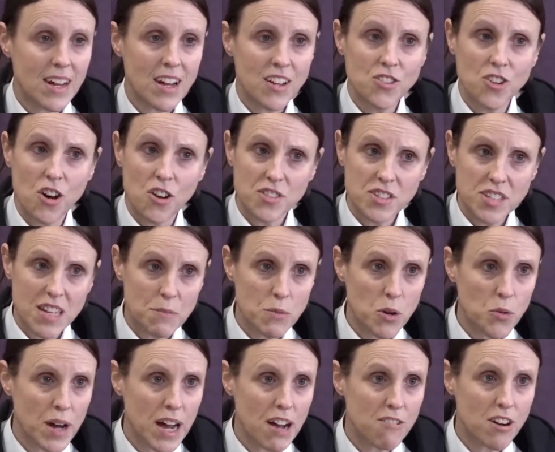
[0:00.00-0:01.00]
Not that I'm
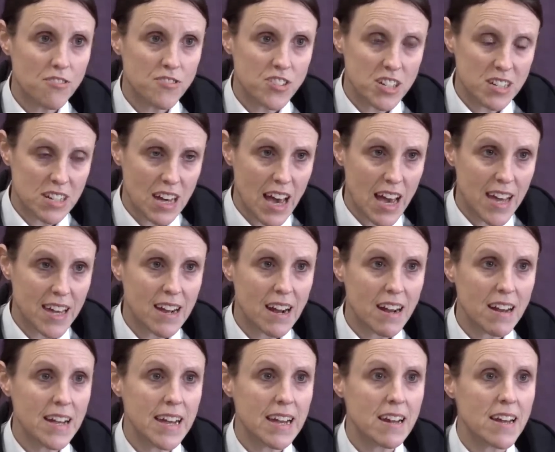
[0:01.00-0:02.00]
aware of today.
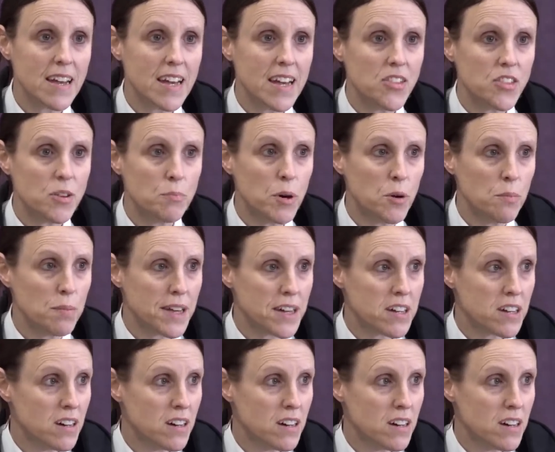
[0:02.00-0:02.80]
Clearly, the public